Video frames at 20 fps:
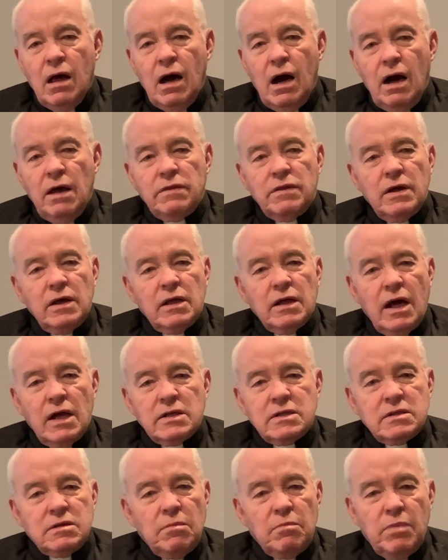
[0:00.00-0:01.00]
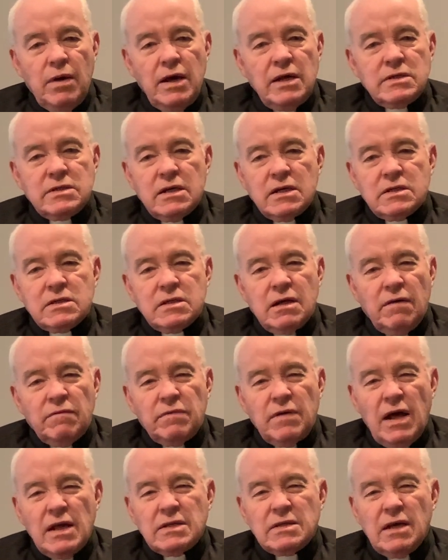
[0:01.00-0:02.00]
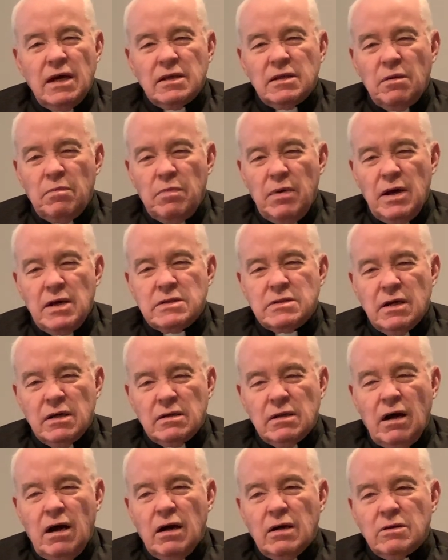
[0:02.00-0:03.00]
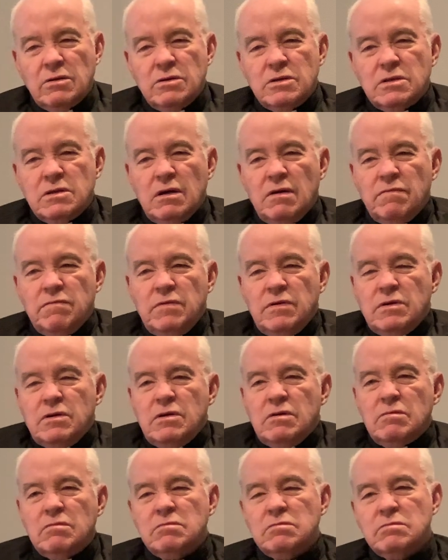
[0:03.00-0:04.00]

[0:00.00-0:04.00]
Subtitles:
I think that's the basic stuff. That's like the basic doctor stuff you do.